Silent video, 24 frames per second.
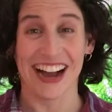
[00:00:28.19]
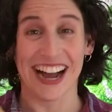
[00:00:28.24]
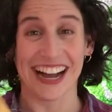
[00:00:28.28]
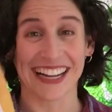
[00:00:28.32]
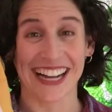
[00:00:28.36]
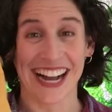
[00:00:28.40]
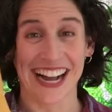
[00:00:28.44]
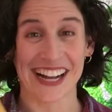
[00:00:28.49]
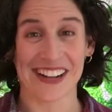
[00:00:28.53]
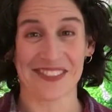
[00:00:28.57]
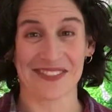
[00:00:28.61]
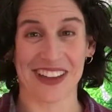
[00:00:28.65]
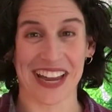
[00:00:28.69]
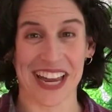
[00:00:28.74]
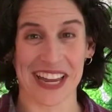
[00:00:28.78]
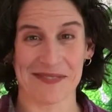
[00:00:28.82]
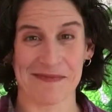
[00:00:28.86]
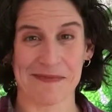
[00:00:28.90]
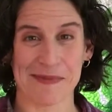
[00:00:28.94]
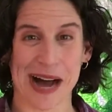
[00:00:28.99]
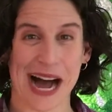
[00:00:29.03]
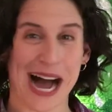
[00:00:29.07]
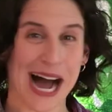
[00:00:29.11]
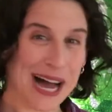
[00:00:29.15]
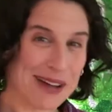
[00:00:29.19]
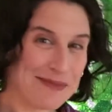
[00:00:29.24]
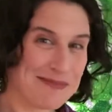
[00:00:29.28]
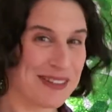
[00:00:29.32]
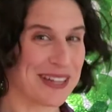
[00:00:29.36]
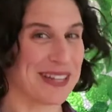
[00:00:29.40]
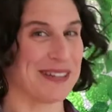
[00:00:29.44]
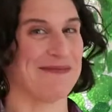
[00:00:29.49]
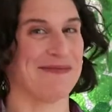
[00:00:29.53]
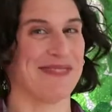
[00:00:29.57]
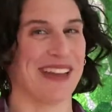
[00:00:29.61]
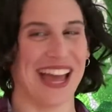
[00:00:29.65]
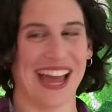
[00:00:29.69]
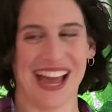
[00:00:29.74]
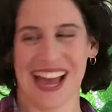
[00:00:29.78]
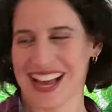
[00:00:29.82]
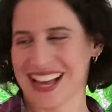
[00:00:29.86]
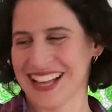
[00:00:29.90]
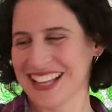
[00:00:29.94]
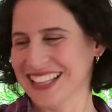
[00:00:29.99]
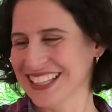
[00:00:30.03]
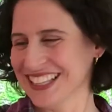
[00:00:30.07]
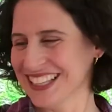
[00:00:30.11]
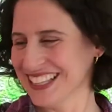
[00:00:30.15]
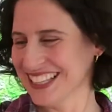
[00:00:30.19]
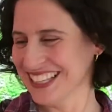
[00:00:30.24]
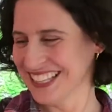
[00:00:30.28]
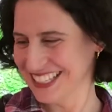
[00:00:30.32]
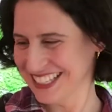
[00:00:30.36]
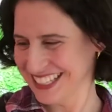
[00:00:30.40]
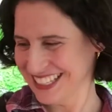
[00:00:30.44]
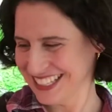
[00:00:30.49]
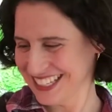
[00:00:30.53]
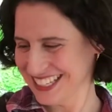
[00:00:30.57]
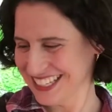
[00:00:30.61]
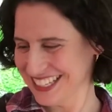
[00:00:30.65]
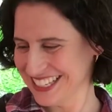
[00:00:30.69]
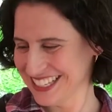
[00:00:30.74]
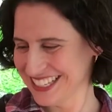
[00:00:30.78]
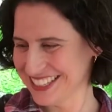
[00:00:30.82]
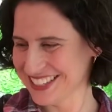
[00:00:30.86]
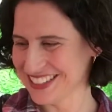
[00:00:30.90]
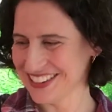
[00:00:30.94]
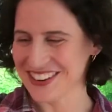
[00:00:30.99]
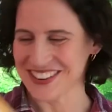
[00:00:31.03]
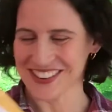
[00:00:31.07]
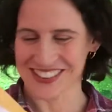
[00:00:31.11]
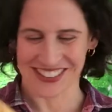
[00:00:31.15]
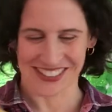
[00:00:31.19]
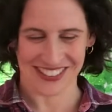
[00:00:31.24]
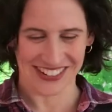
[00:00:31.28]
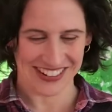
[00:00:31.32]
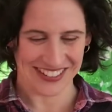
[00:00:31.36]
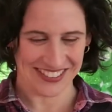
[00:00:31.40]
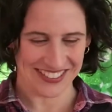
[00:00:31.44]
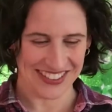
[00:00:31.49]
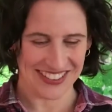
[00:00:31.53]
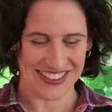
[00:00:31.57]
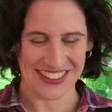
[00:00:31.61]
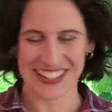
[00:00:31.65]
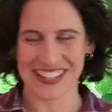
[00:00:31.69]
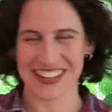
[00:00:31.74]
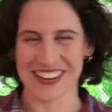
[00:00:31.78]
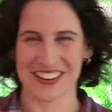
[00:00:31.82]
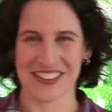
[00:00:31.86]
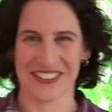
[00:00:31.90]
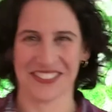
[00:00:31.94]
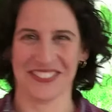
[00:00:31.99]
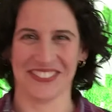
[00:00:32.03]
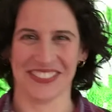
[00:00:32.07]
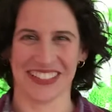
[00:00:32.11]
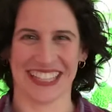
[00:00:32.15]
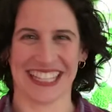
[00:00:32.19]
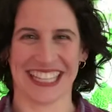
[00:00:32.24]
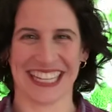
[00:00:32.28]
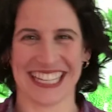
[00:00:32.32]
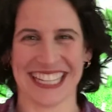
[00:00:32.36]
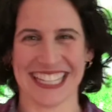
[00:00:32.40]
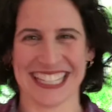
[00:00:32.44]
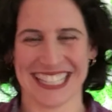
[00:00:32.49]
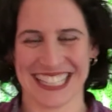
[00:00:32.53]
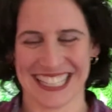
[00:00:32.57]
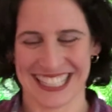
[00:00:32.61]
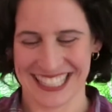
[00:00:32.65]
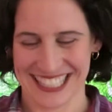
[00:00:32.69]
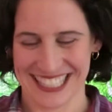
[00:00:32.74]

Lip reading: I got my Pop It Pal. So I'm going to open this.